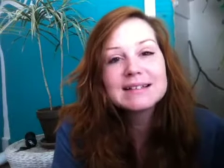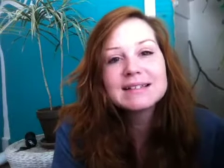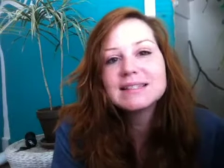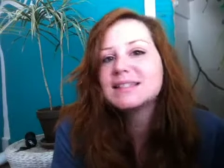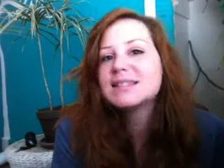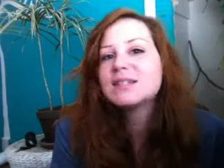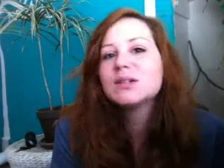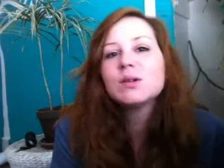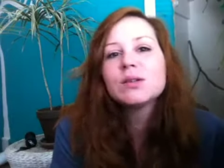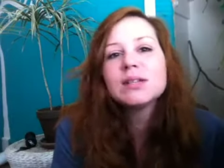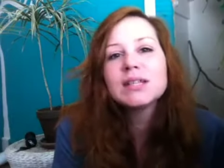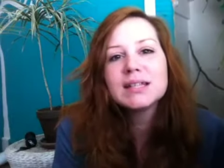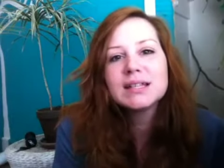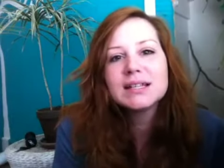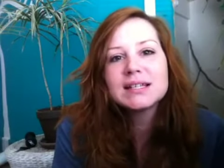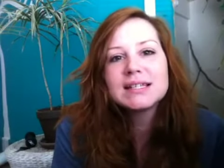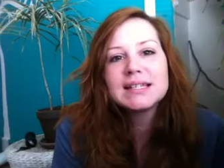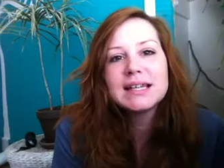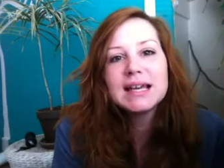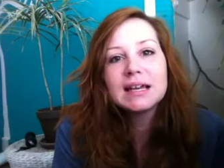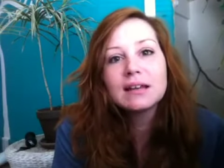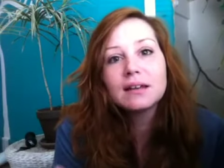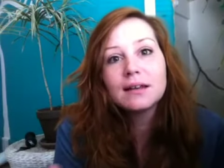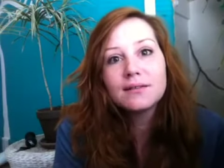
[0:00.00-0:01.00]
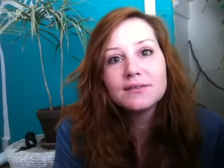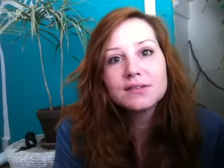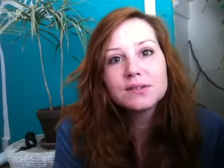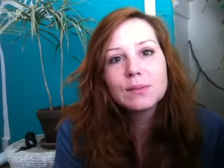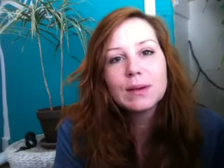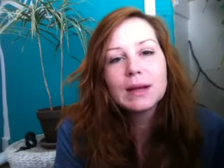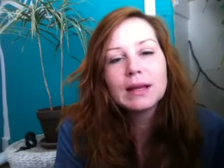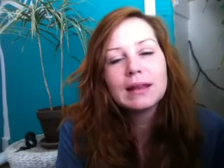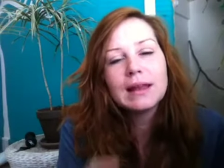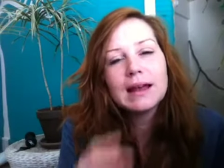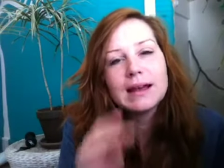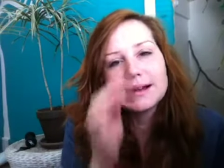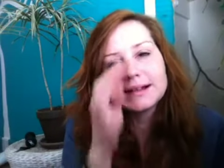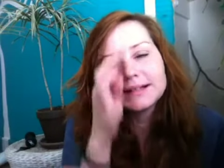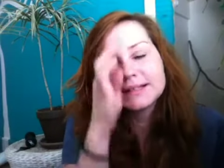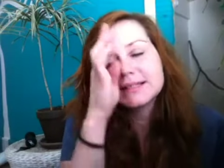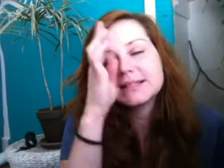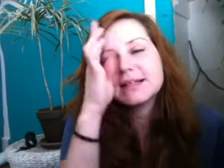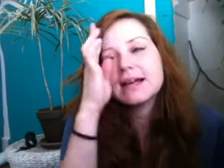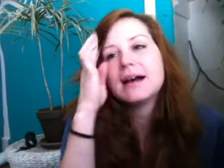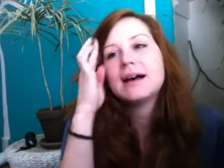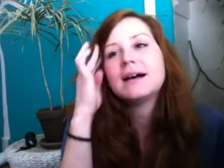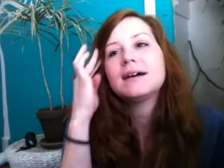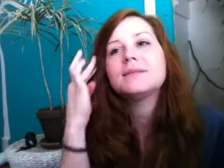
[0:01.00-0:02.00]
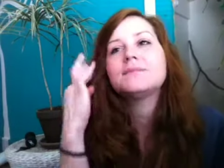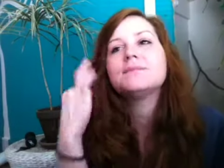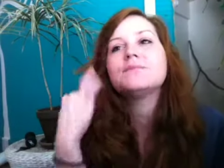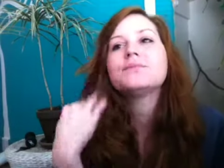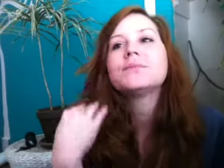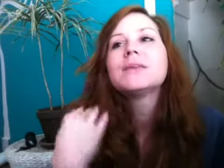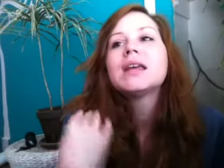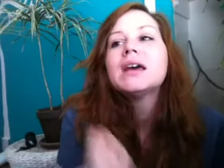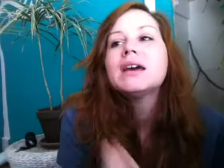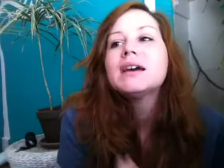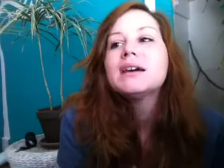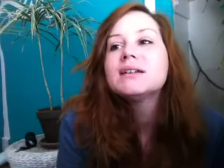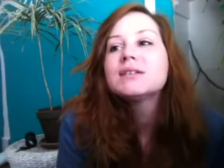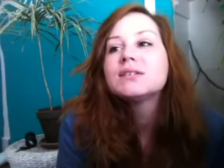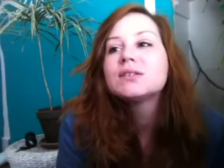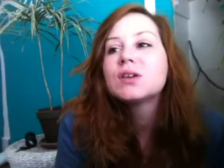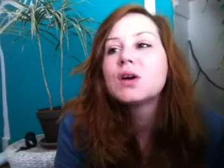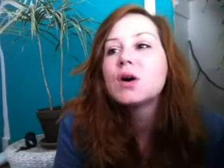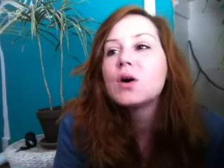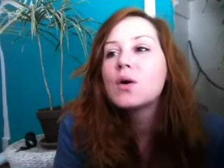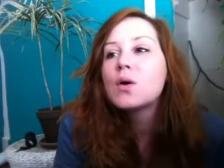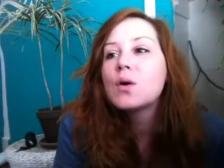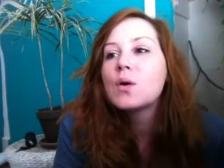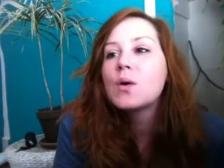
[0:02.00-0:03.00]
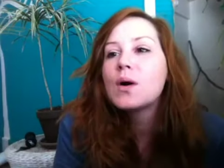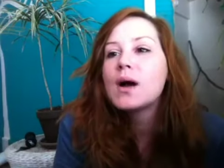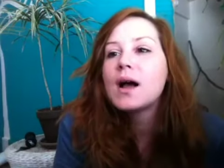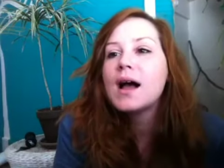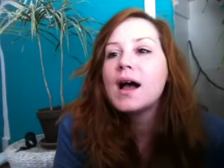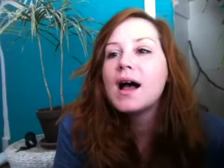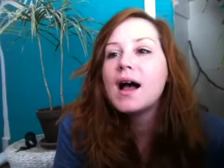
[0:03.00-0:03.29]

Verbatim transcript: Still to this day, loves my legs. Um, so